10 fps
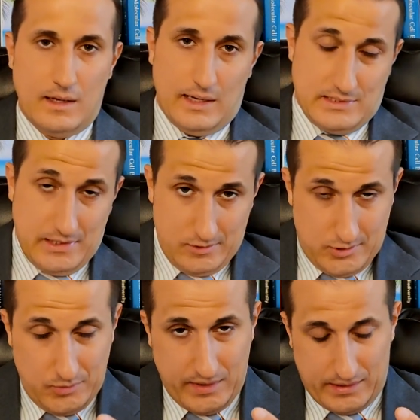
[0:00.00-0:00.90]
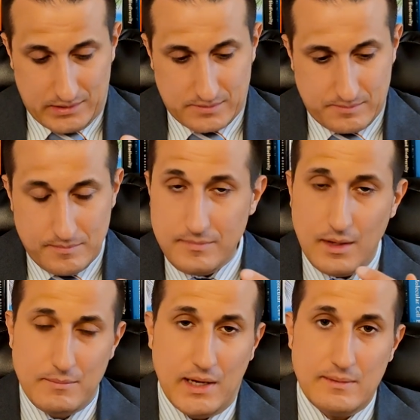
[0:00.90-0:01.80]
I shared two things:
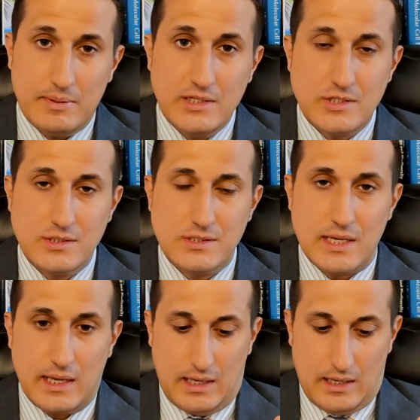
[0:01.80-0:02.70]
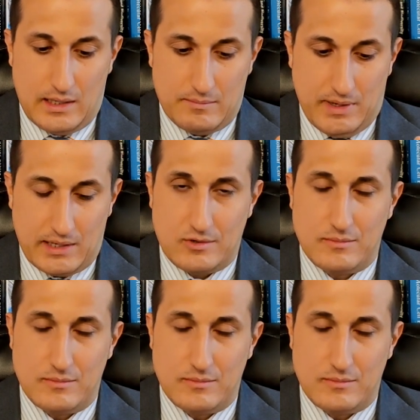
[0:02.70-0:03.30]
my impatience and my